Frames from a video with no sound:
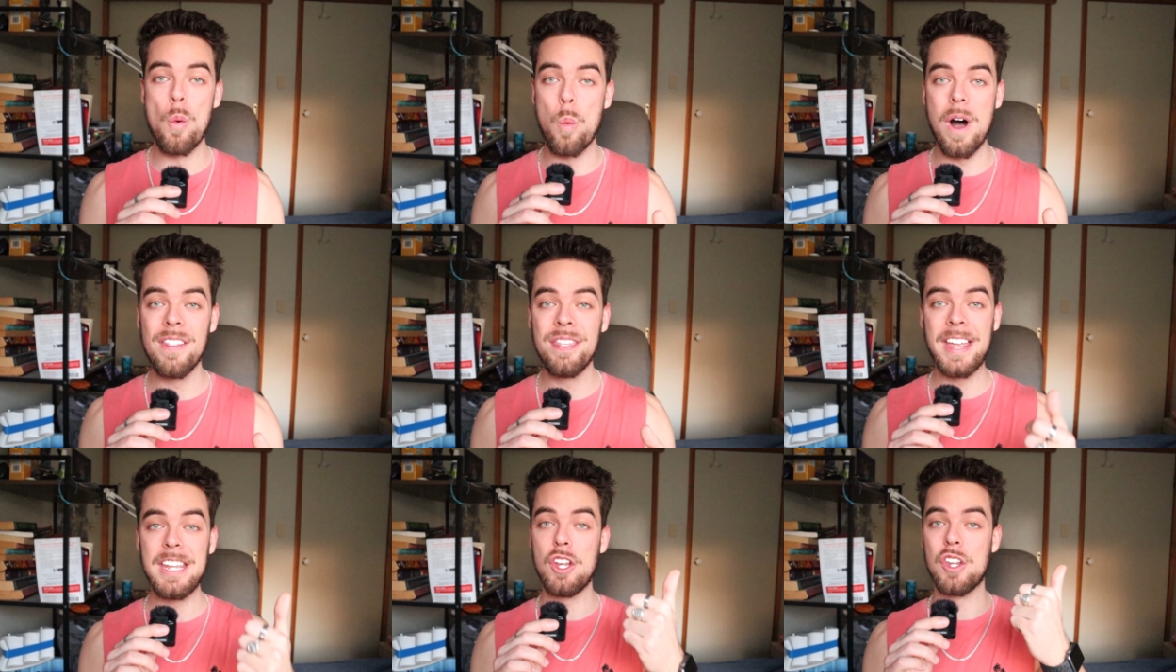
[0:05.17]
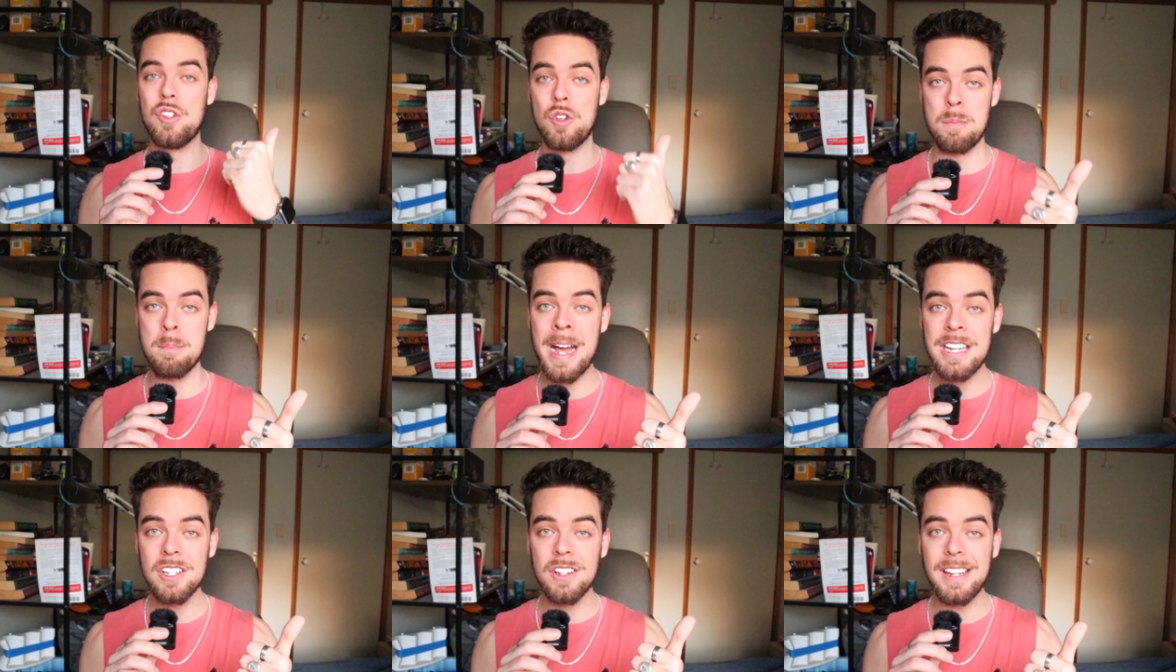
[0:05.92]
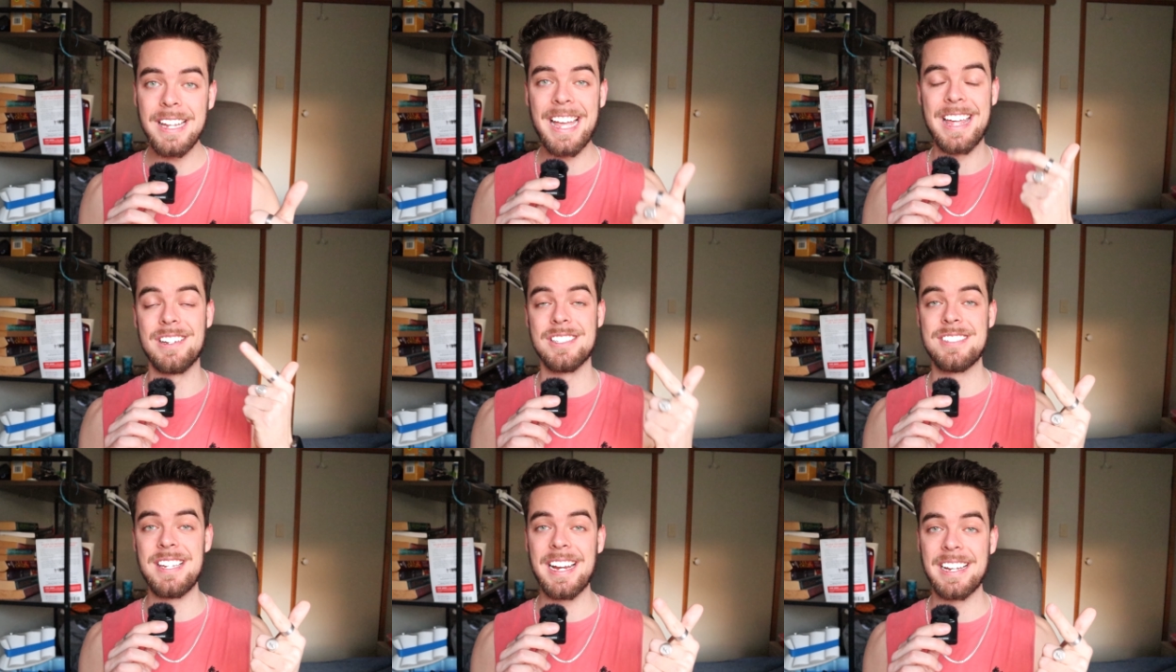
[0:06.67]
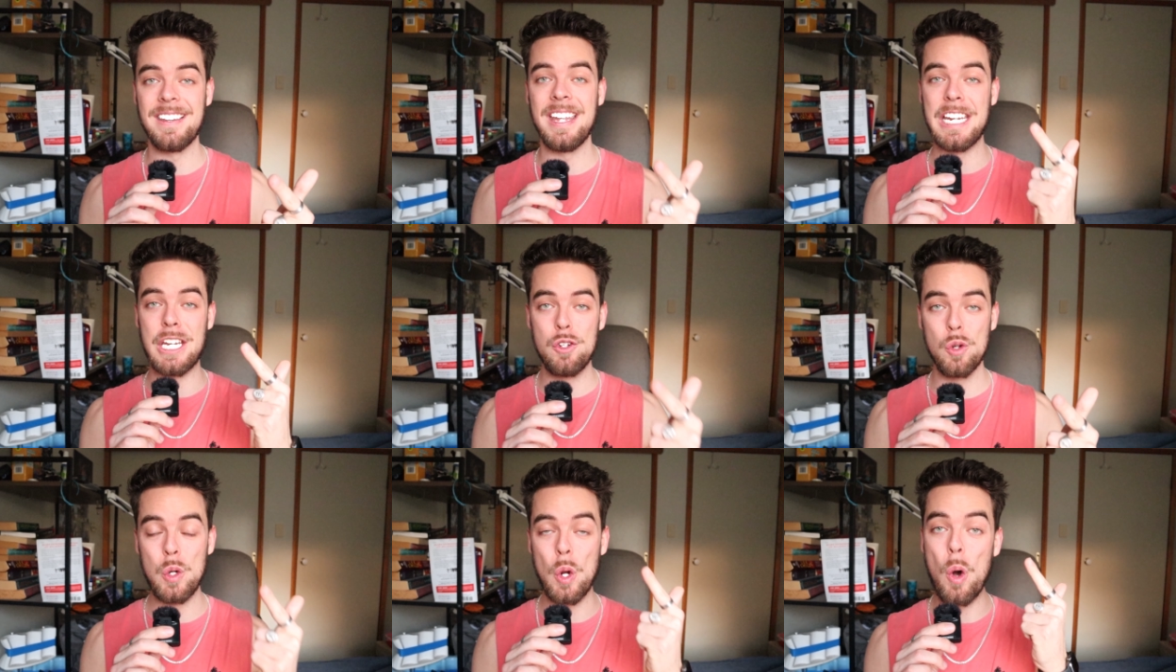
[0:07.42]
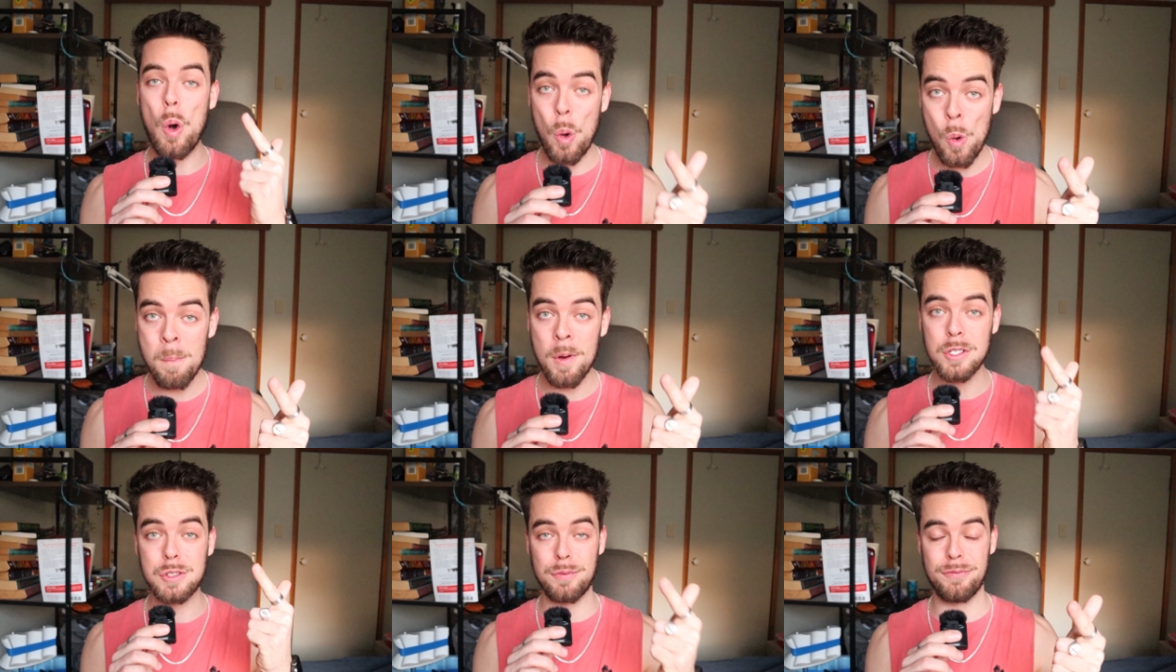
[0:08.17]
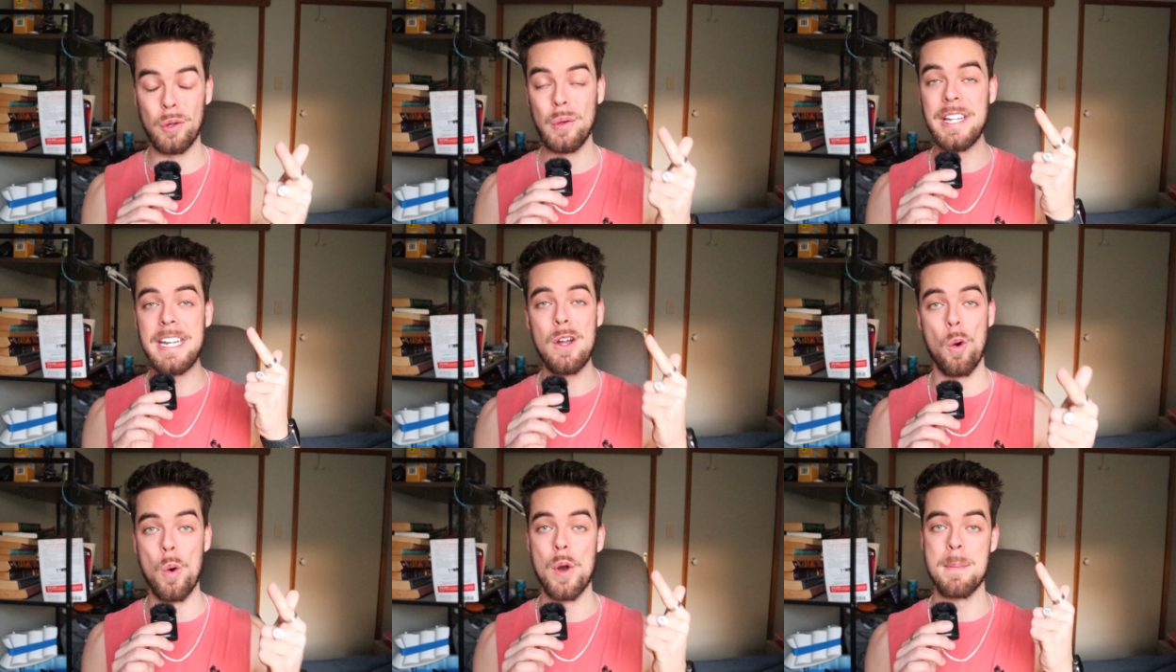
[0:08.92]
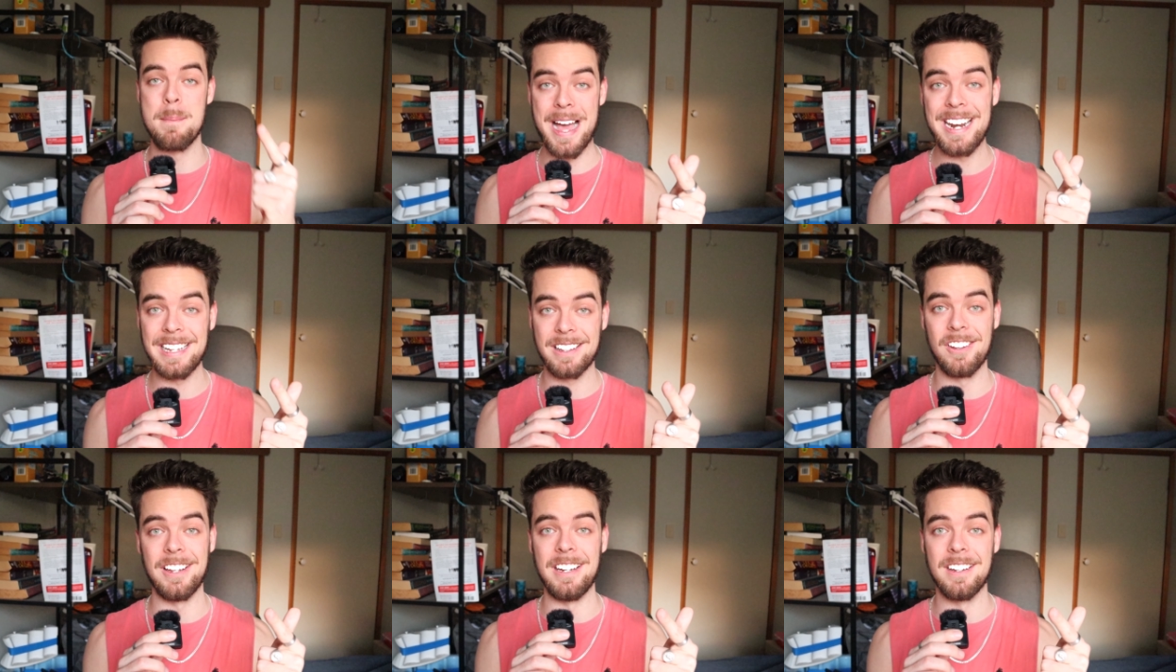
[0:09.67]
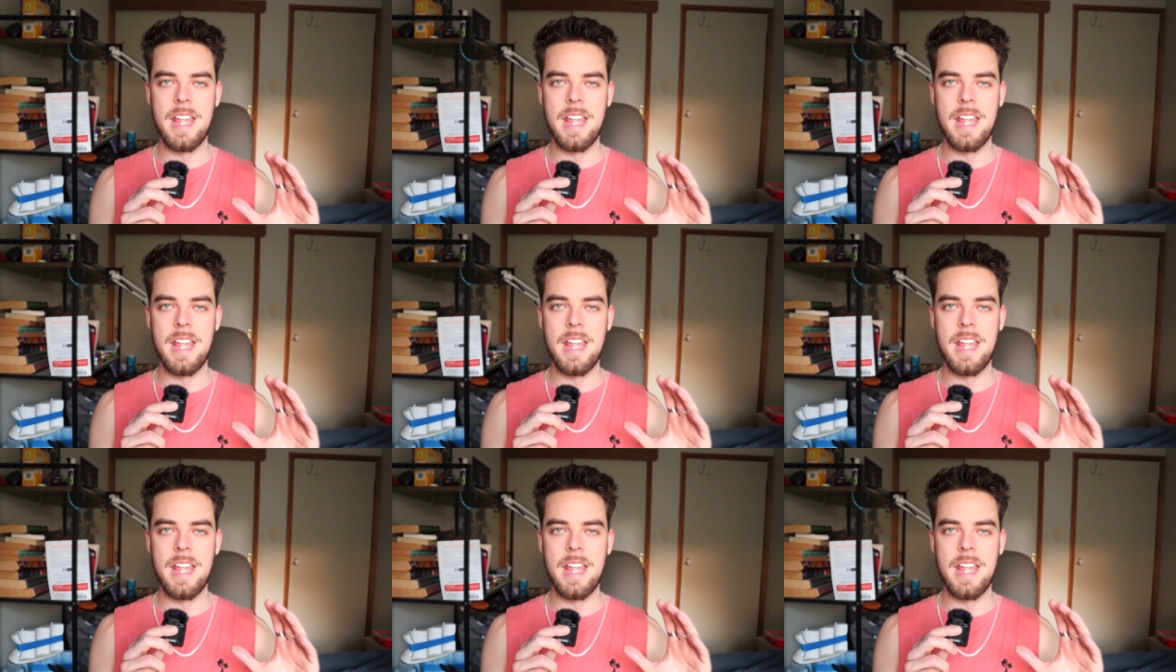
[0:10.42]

one that you can do manually and a second that you can do almost fully automatically.